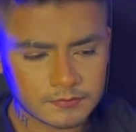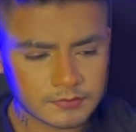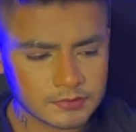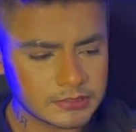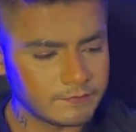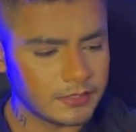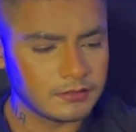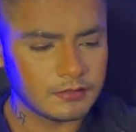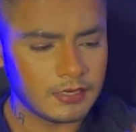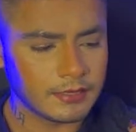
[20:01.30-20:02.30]

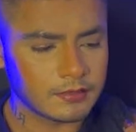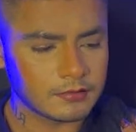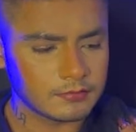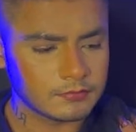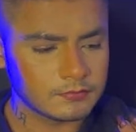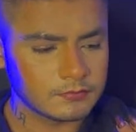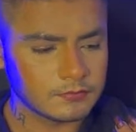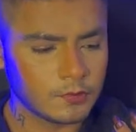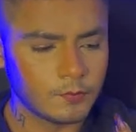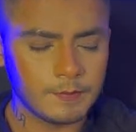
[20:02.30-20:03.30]
someone like
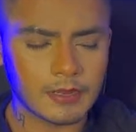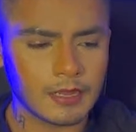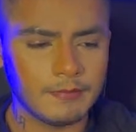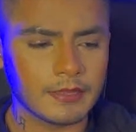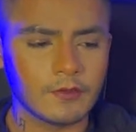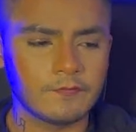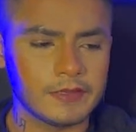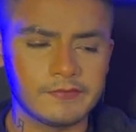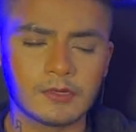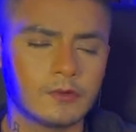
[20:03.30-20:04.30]
who would become like your
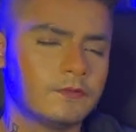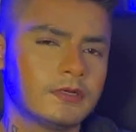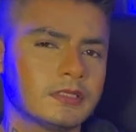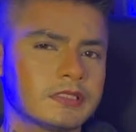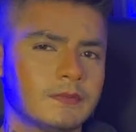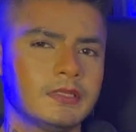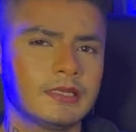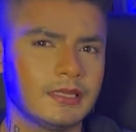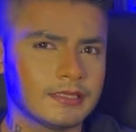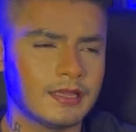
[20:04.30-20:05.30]
favorite coworker, something
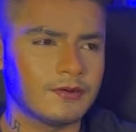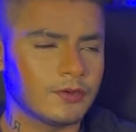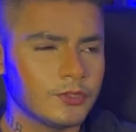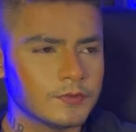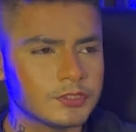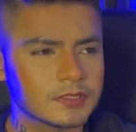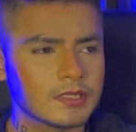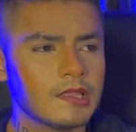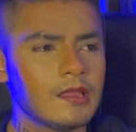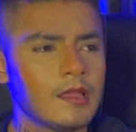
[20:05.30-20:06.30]
like that, or you would just
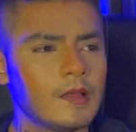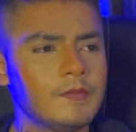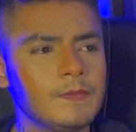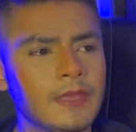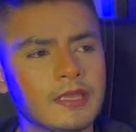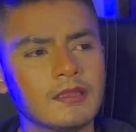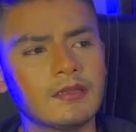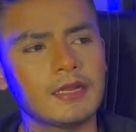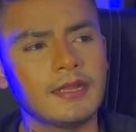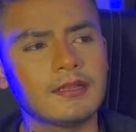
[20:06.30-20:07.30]
be making the
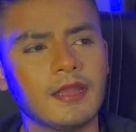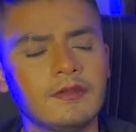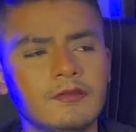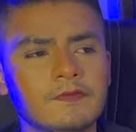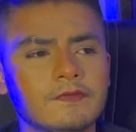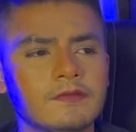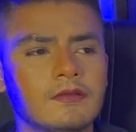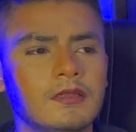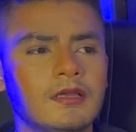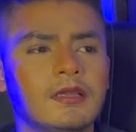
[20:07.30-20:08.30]
right kind of
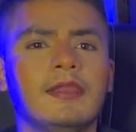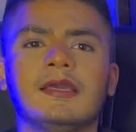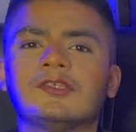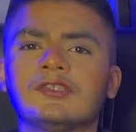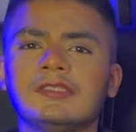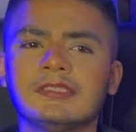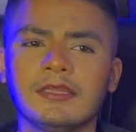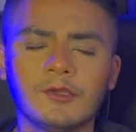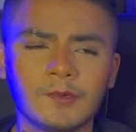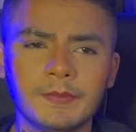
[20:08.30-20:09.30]
connections,
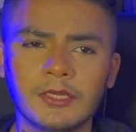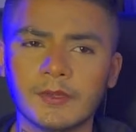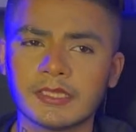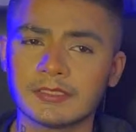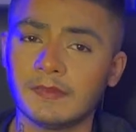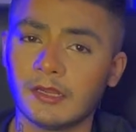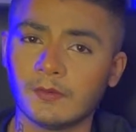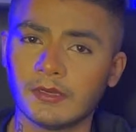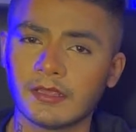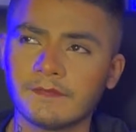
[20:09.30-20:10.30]
and you will be doing some
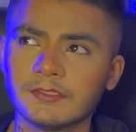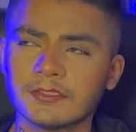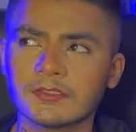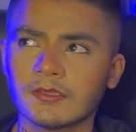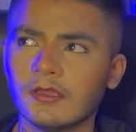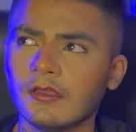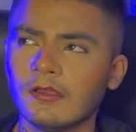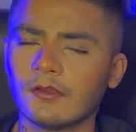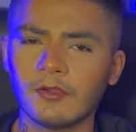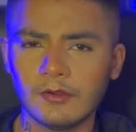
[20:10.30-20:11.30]
networking, which is
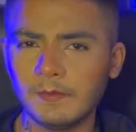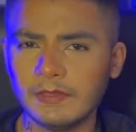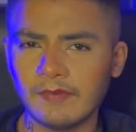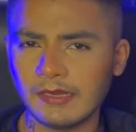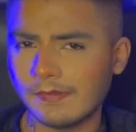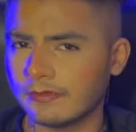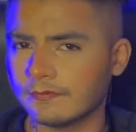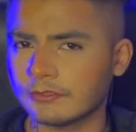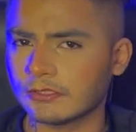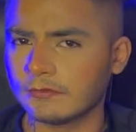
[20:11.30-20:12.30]
going to be very
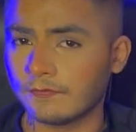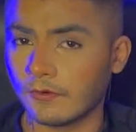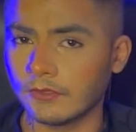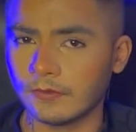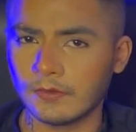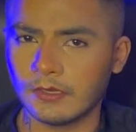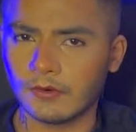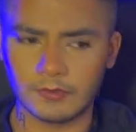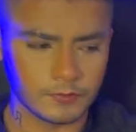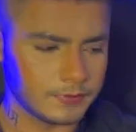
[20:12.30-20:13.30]
beneficial for you in
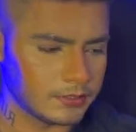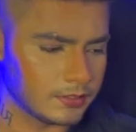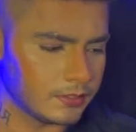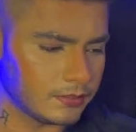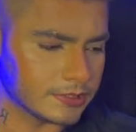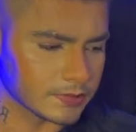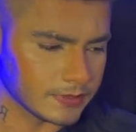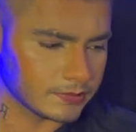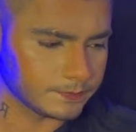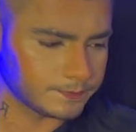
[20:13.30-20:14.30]
October here as well.